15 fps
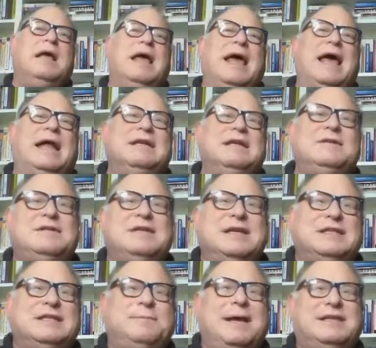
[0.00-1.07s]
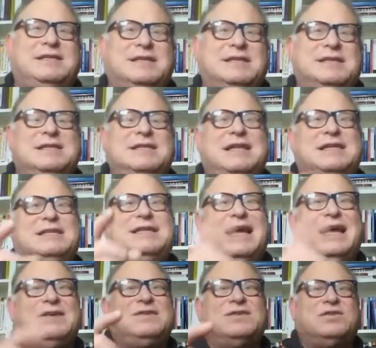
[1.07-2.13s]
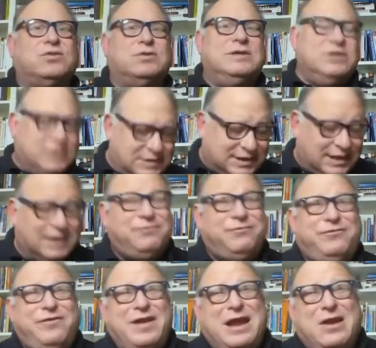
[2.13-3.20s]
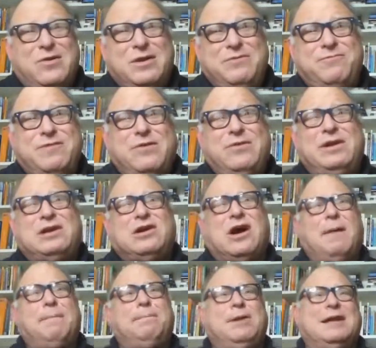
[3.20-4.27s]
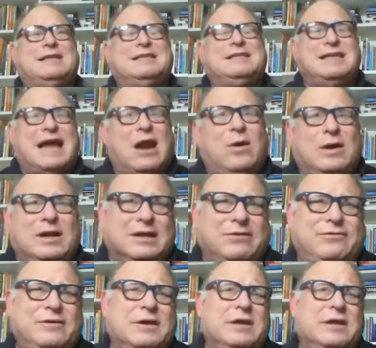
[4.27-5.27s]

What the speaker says: And it's basically then tells a story. You can tell a very, very complex narrative